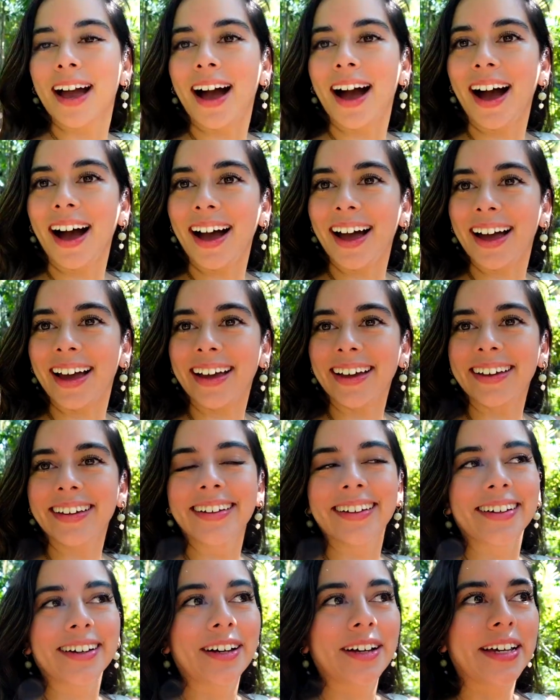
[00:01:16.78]
Hi,
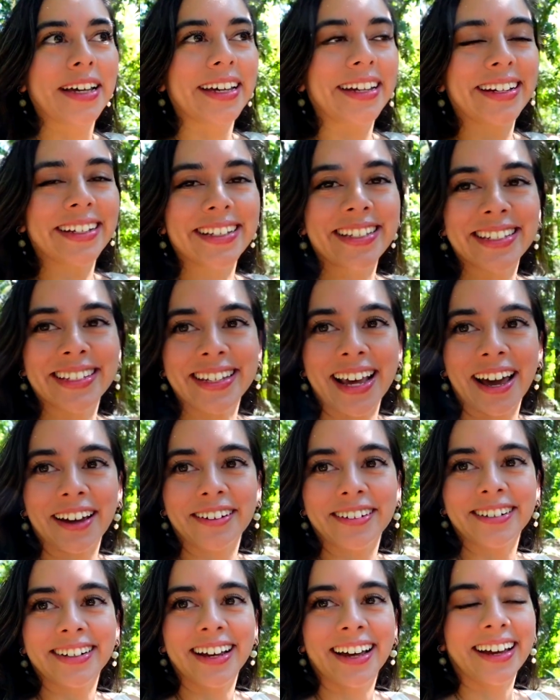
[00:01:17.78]
it is
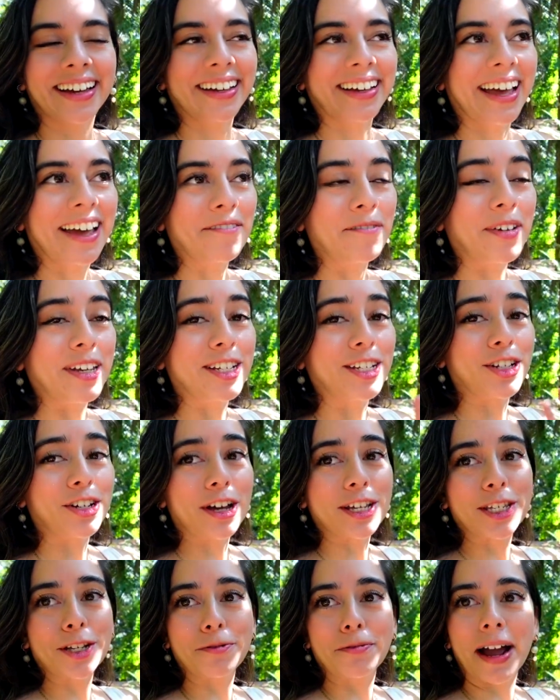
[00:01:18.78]
Saturday. We
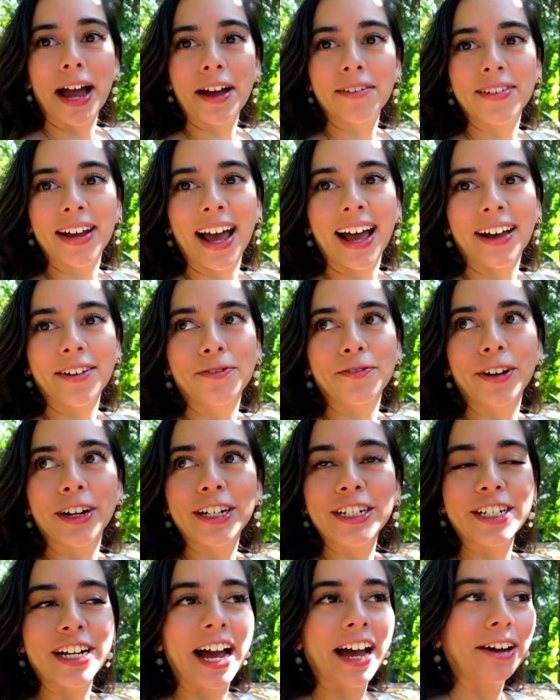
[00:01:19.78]
just arrived at
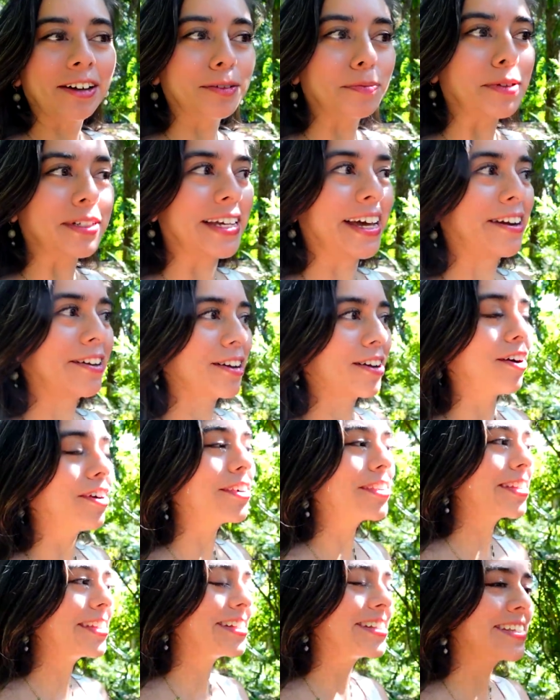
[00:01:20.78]
Fairchild Botanic
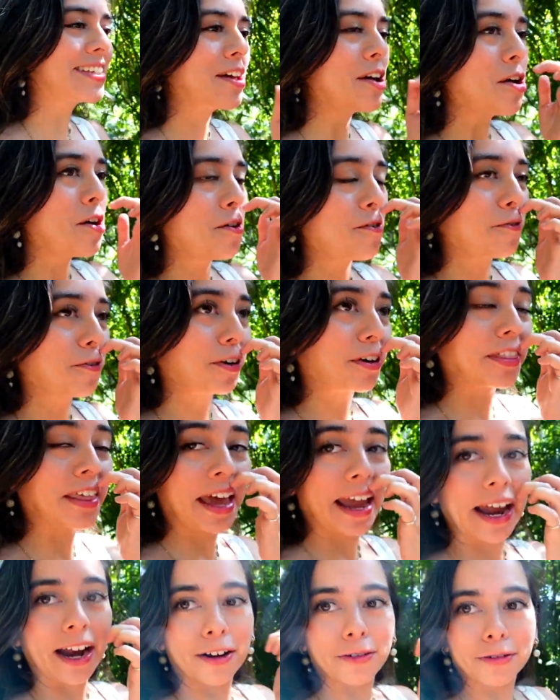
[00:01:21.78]
Gardens for the
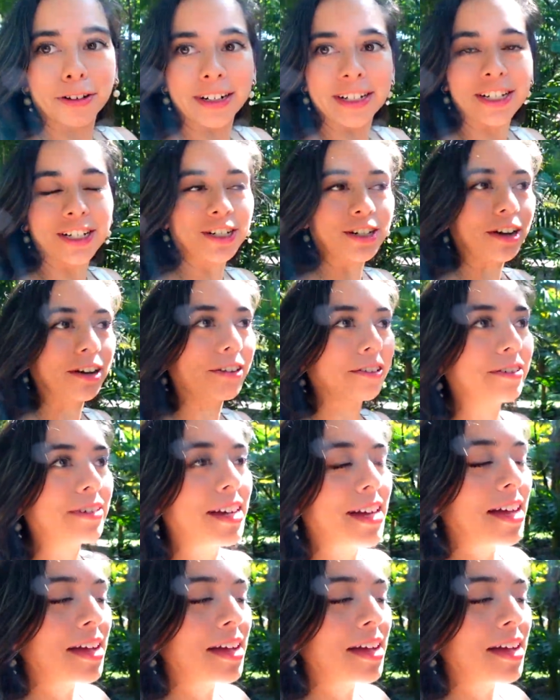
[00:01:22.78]
Aroid show.